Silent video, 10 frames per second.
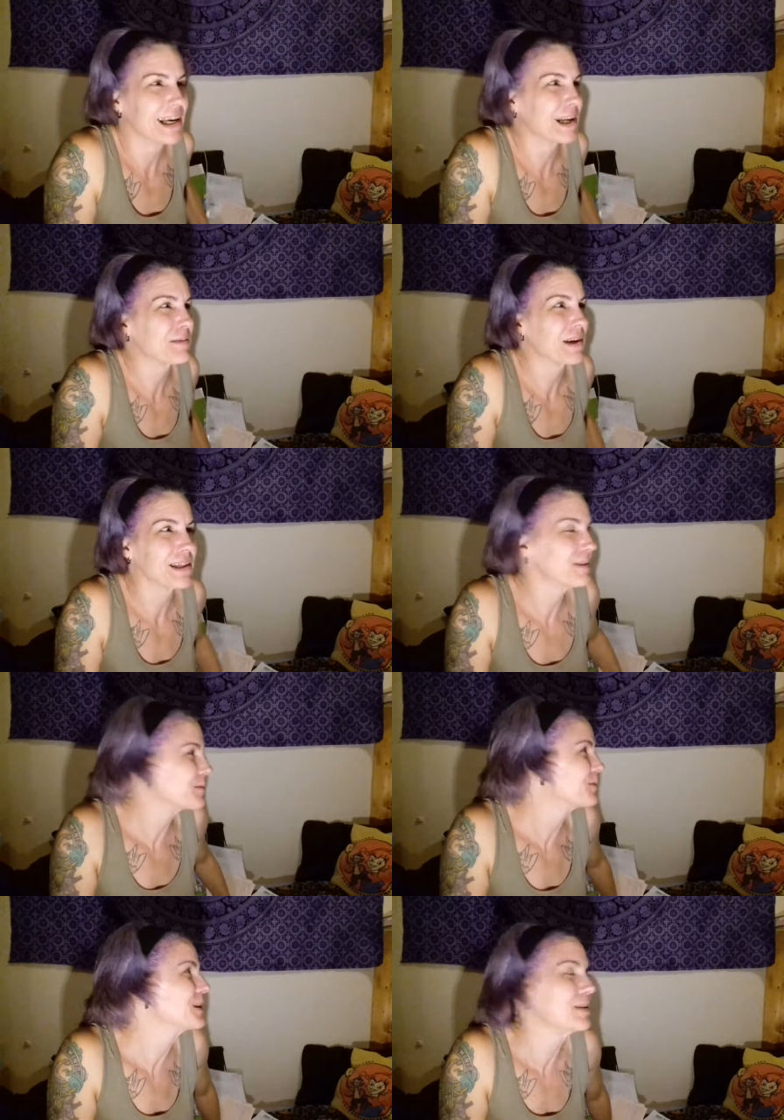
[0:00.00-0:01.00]
and I found
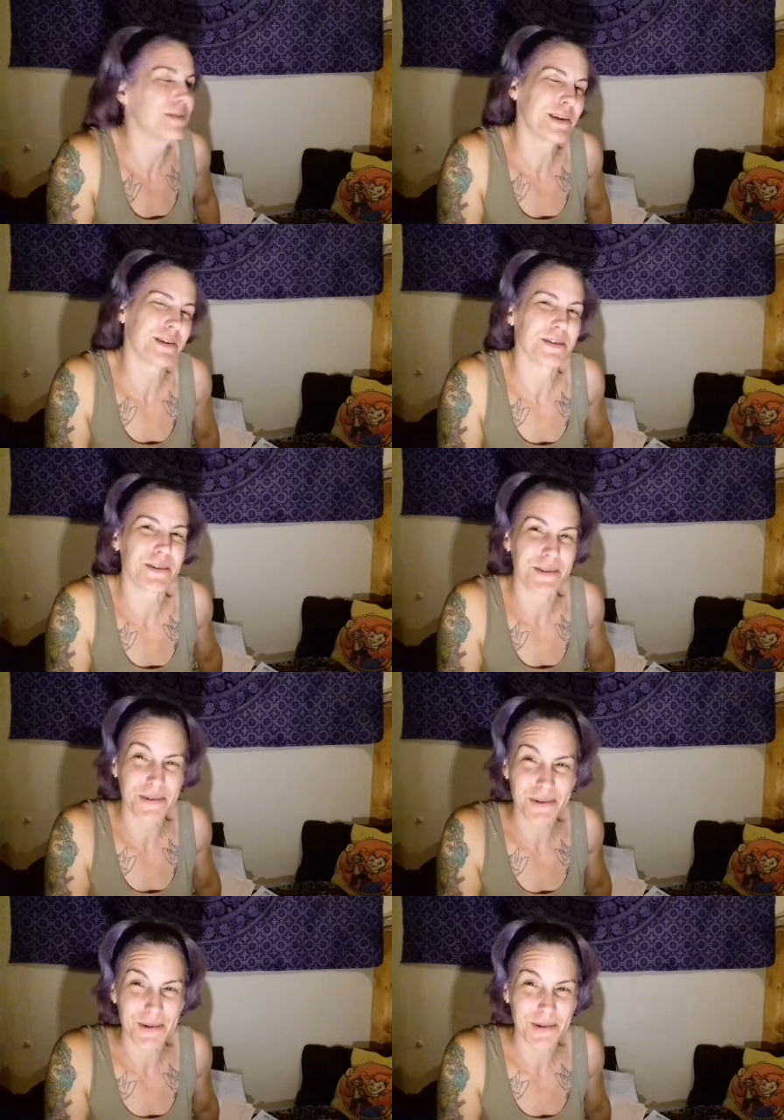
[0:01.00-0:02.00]
some funny videos on
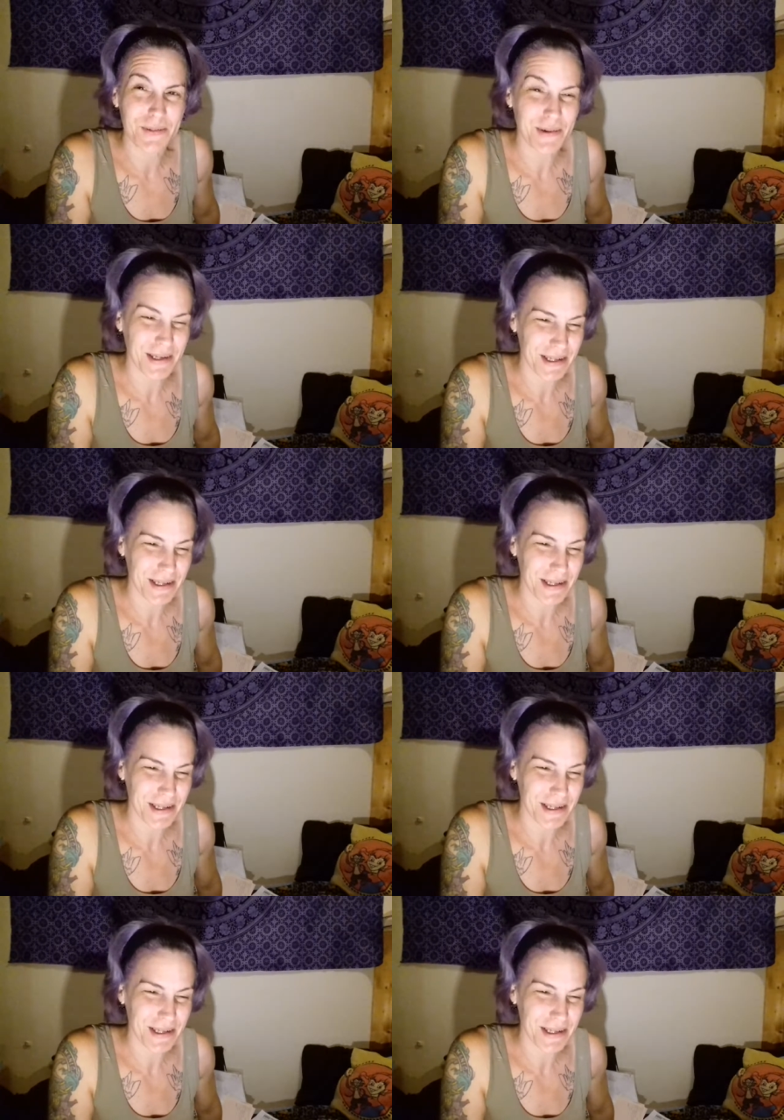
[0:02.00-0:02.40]
YouTube